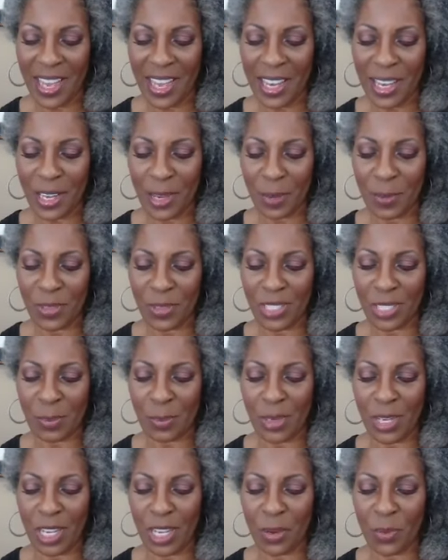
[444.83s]
Some
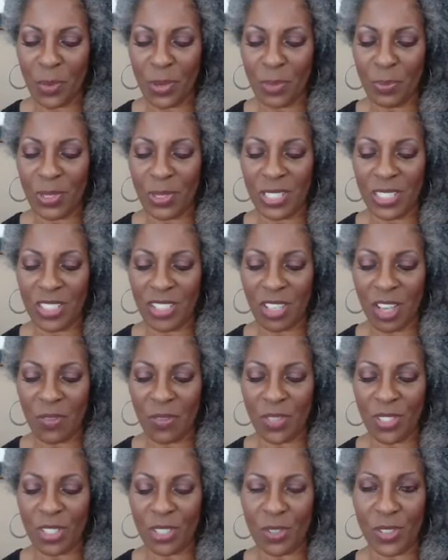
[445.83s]
Montgomery police
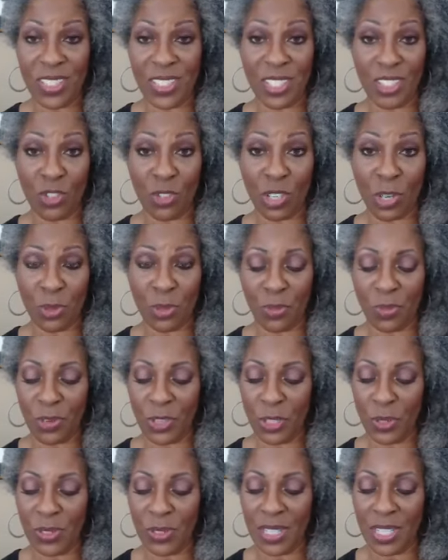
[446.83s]
officer is in trouble for
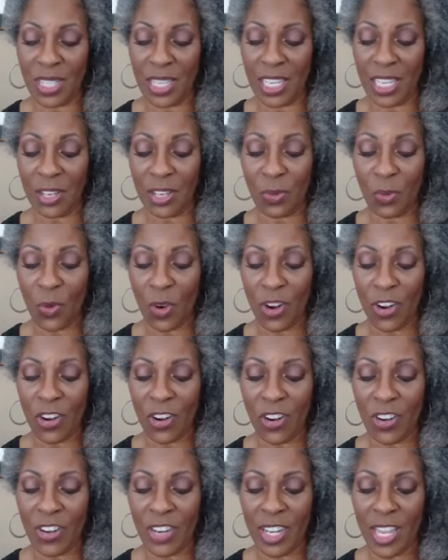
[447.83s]
using the
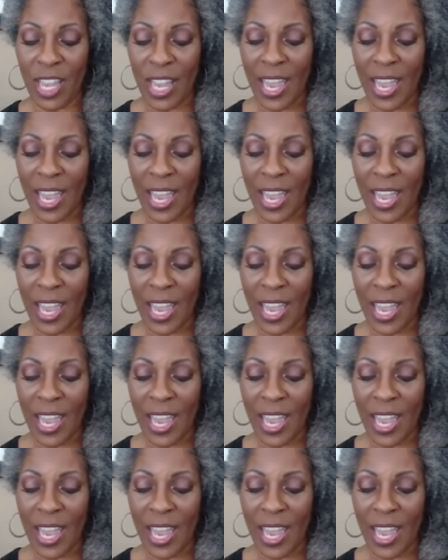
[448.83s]
N-word.